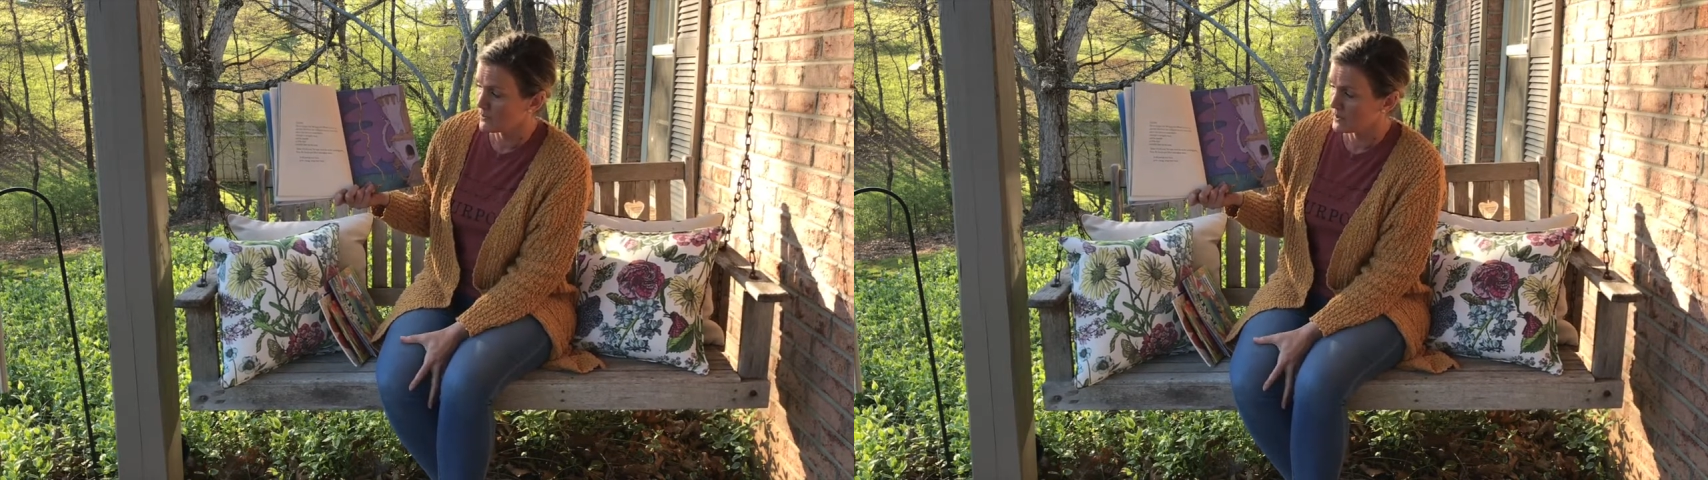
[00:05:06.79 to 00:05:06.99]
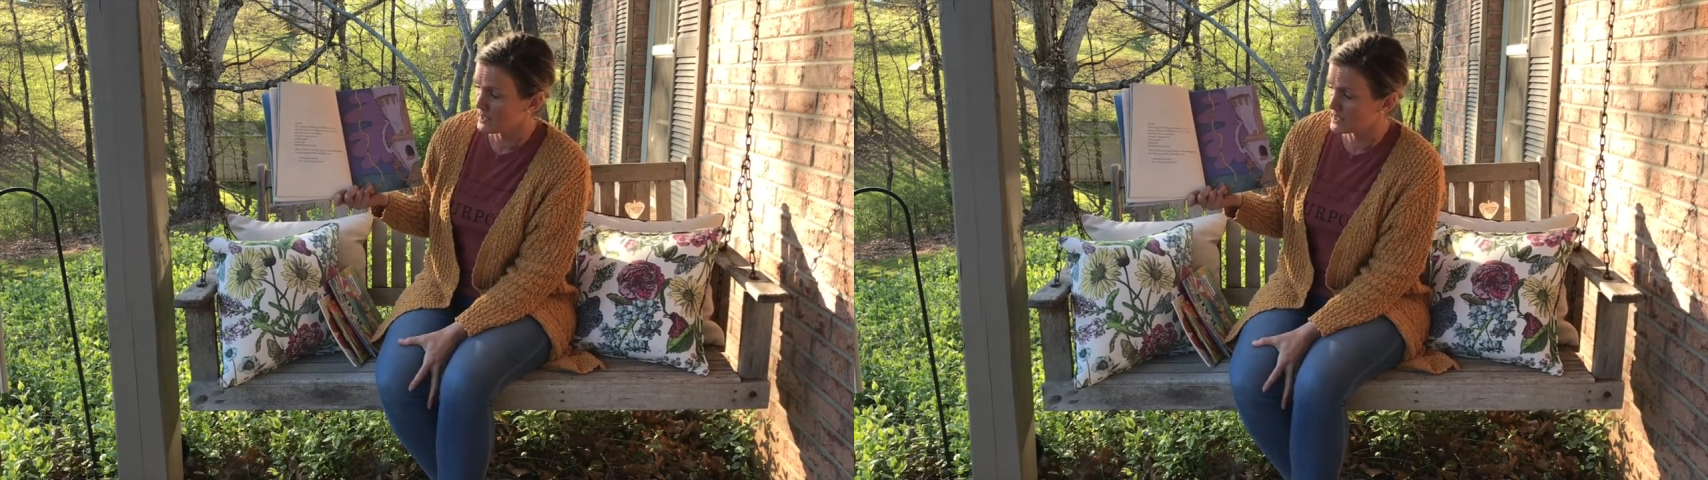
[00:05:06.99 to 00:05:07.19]

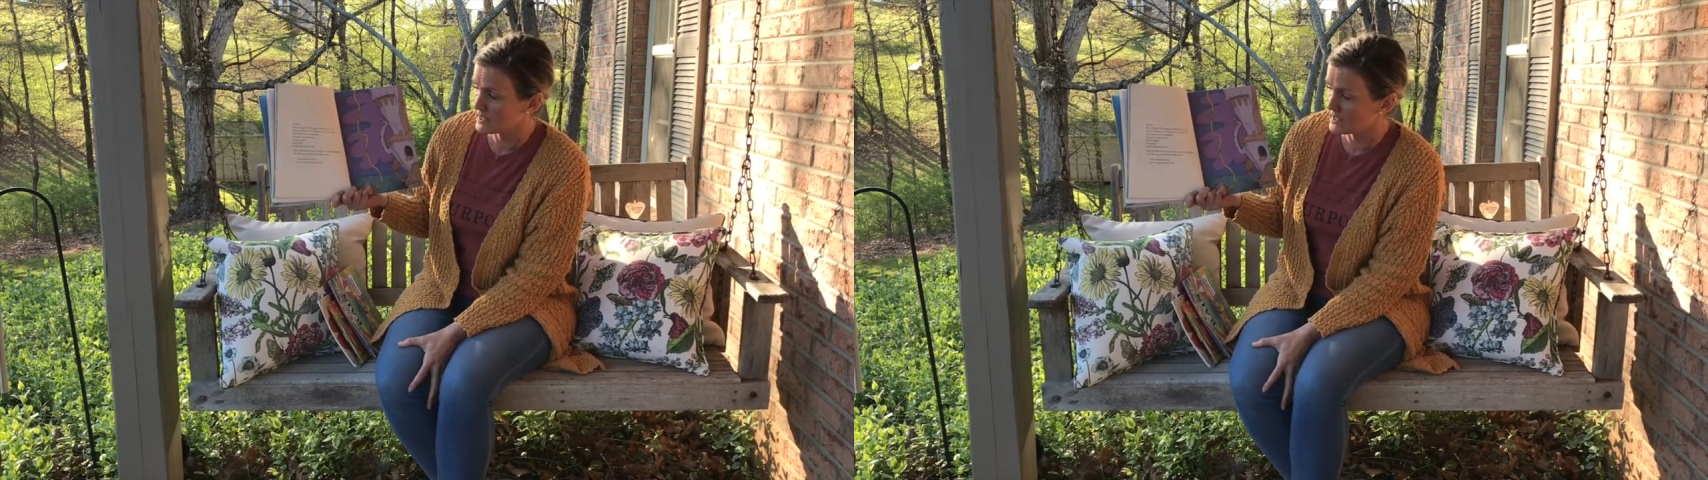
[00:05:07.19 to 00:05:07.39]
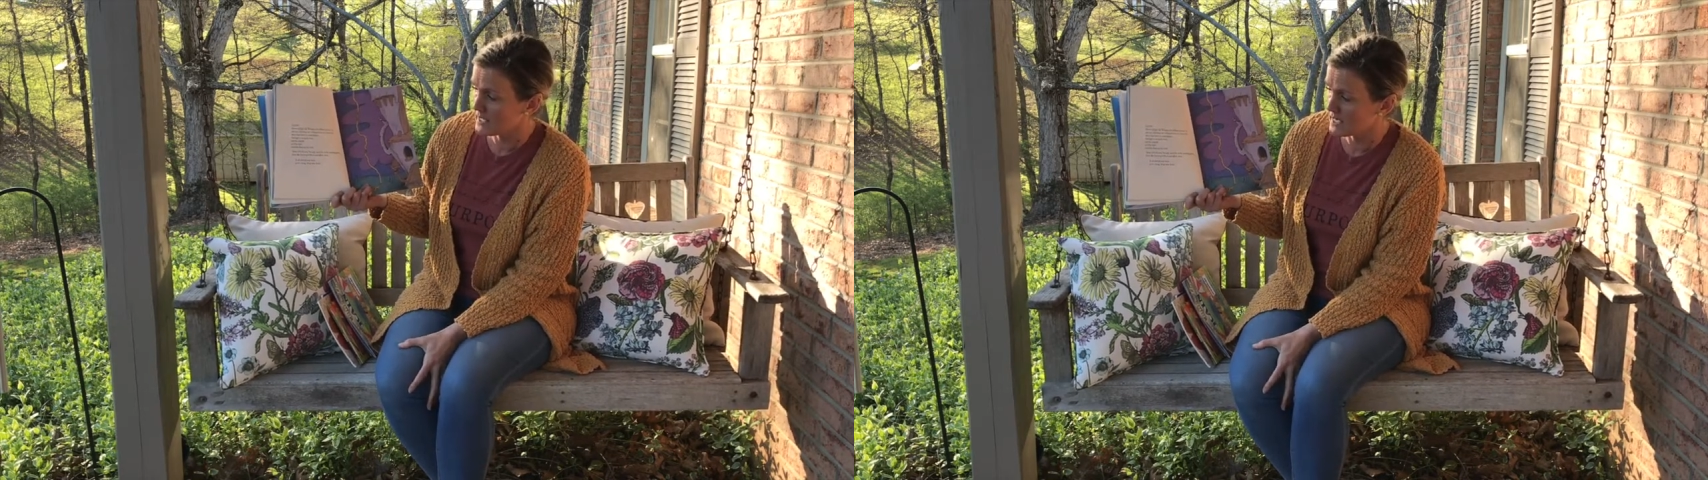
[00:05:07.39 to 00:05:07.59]
with
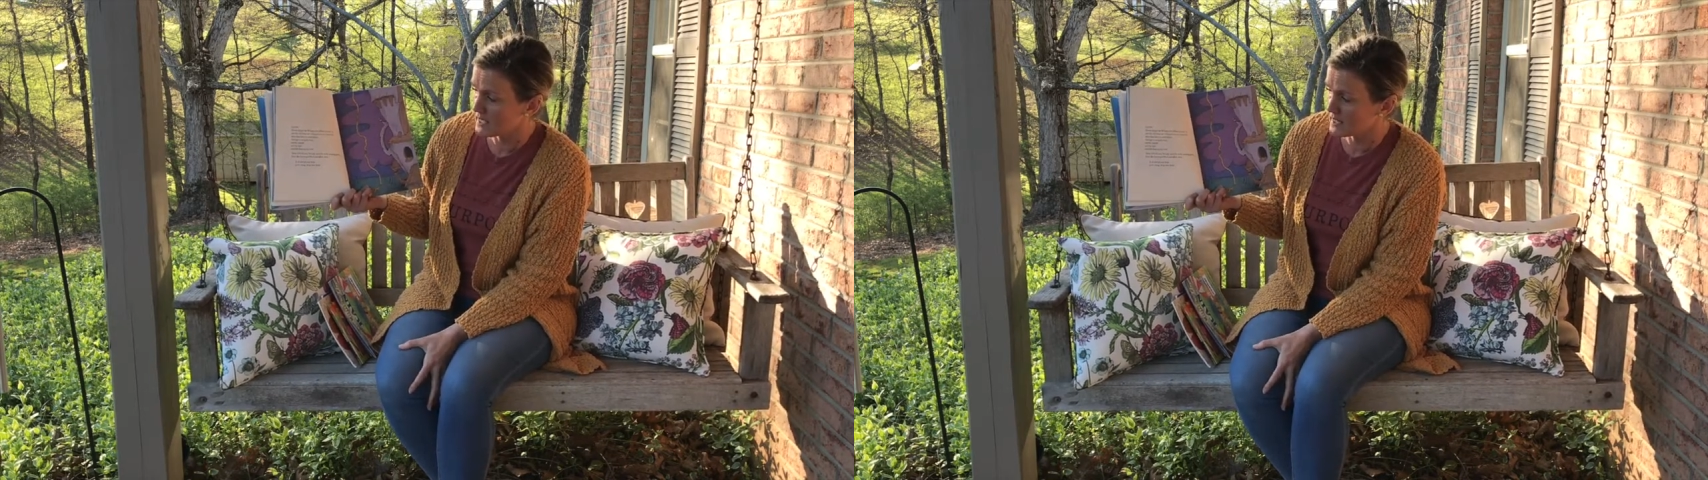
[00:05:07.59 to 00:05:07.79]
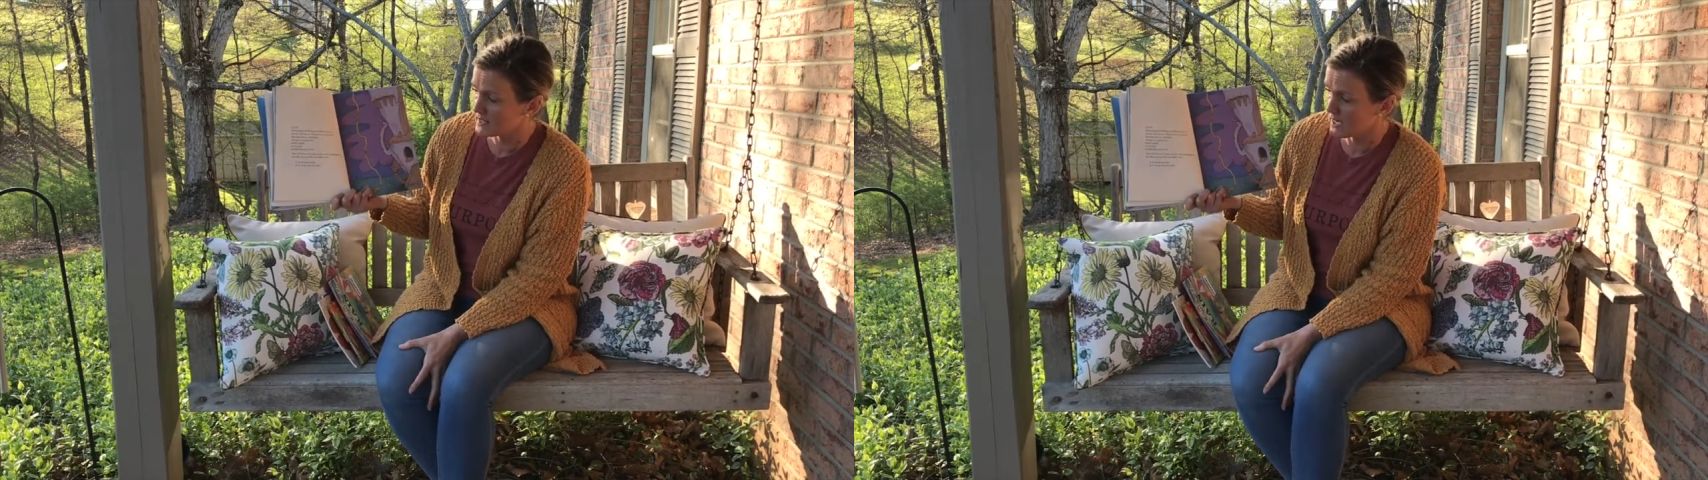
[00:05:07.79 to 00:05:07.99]
his
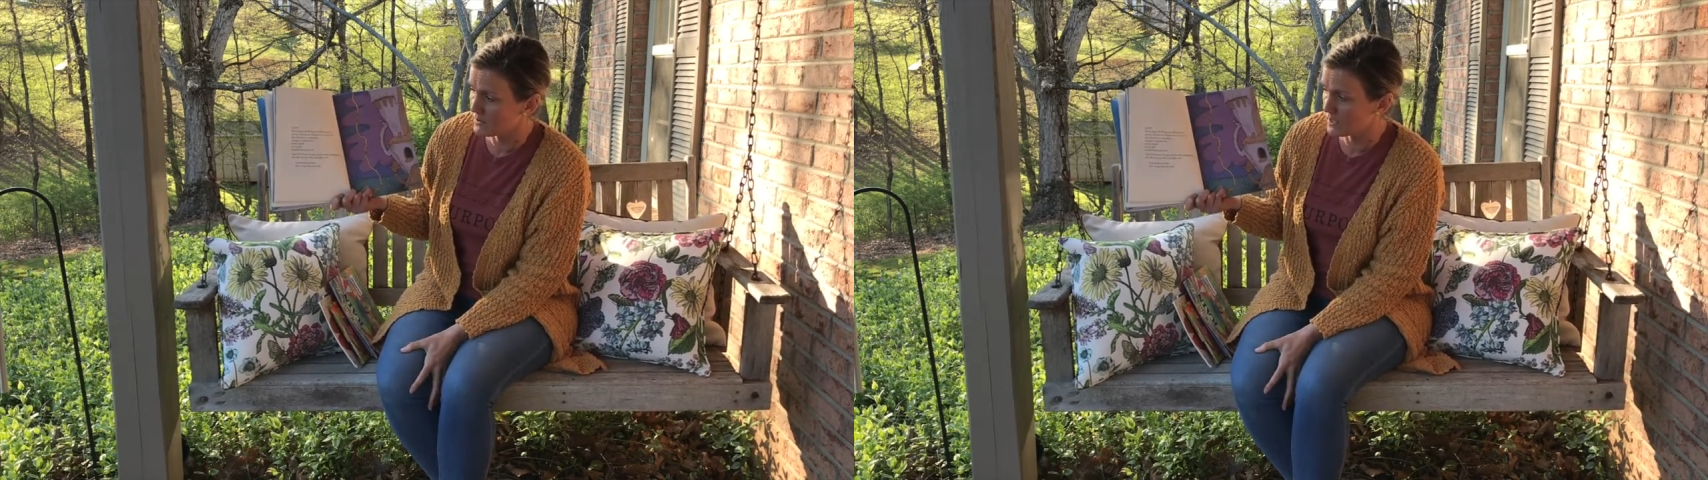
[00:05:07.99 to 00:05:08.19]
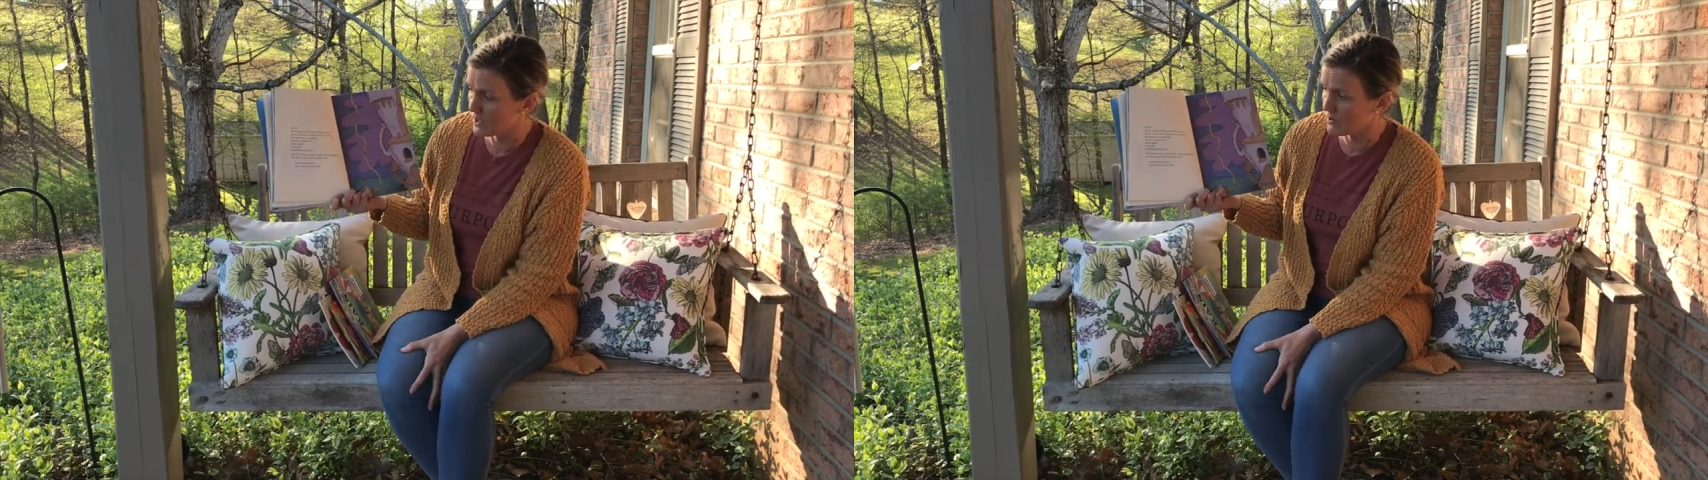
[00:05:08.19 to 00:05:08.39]
teeth
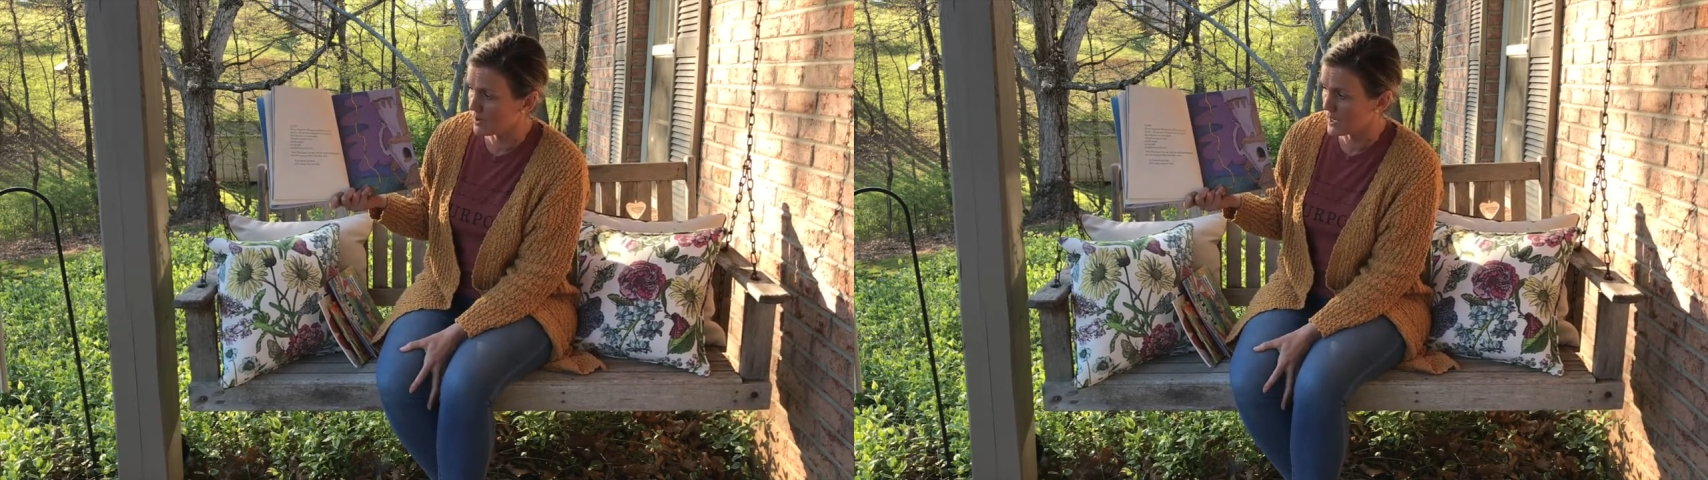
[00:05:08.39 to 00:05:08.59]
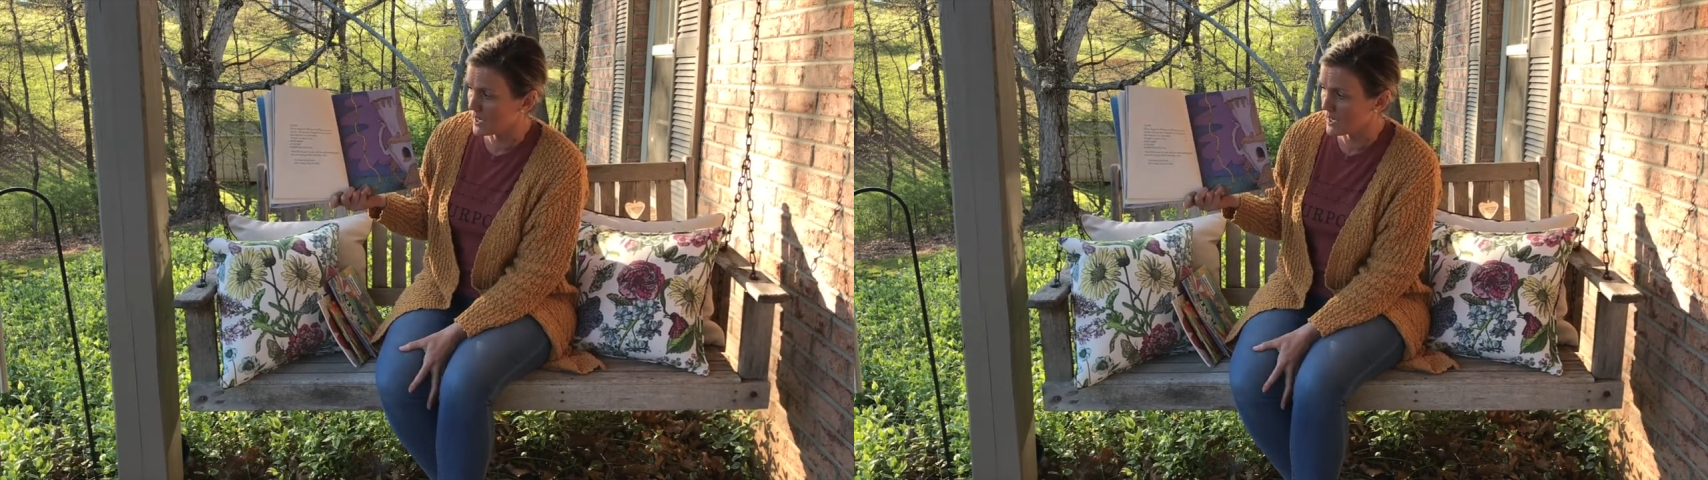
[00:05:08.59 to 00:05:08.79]
sounding
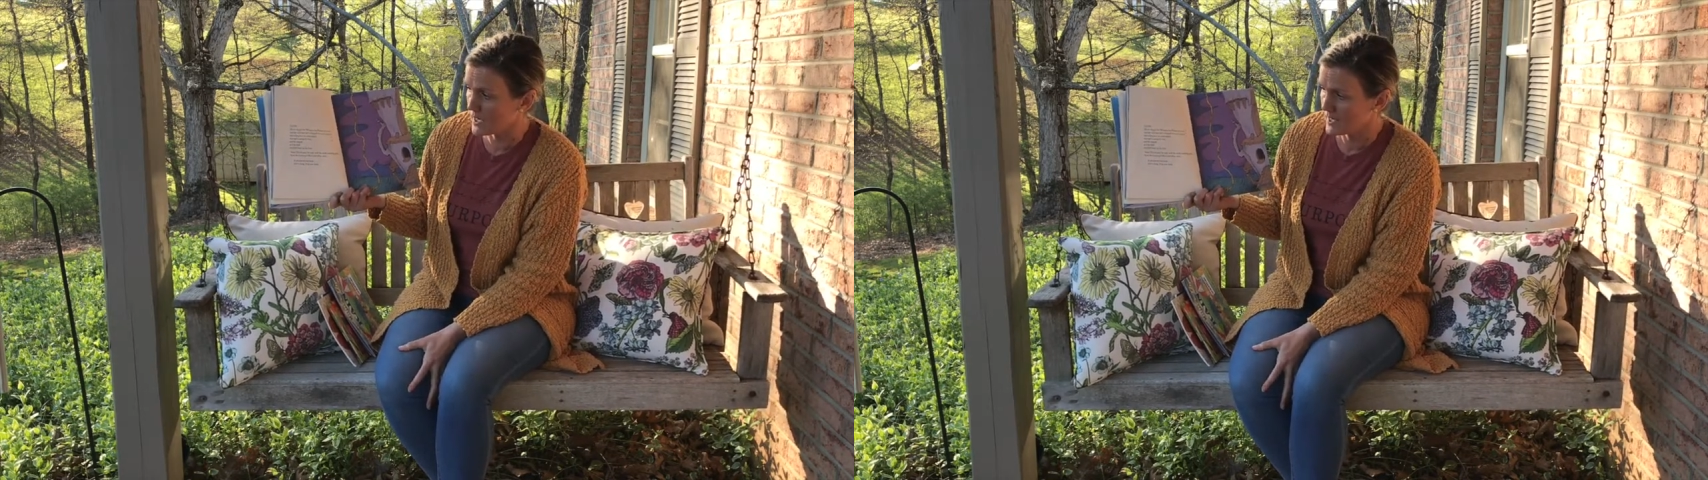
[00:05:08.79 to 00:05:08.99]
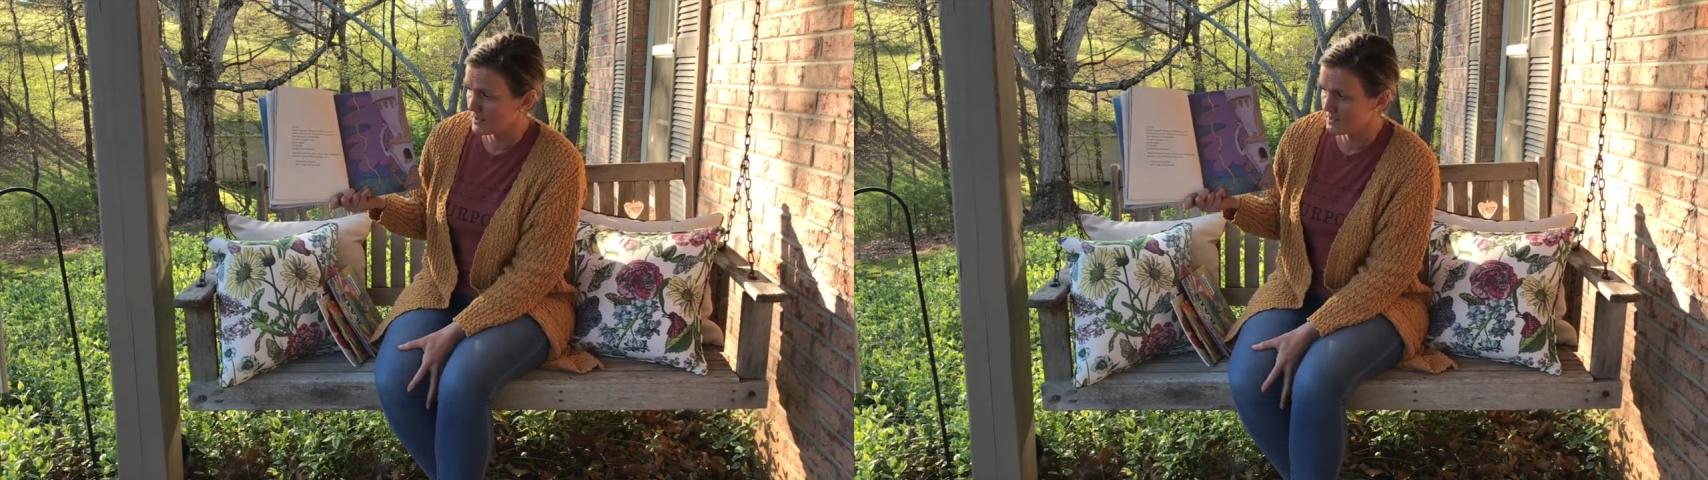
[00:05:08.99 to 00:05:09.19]
gray,